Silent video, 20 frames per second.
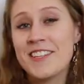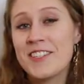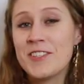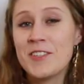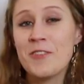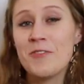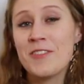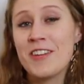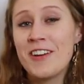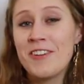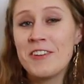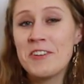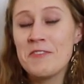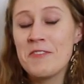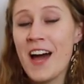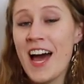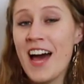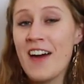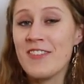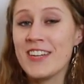So there you
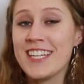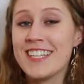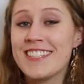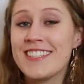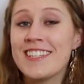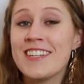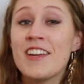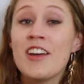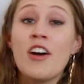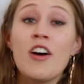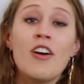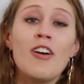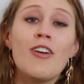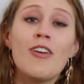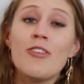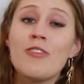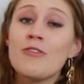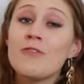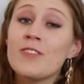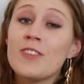have it.
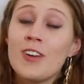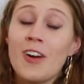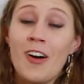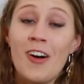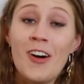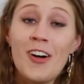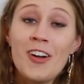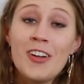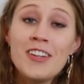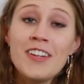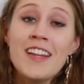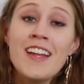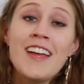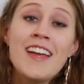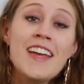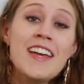Overall,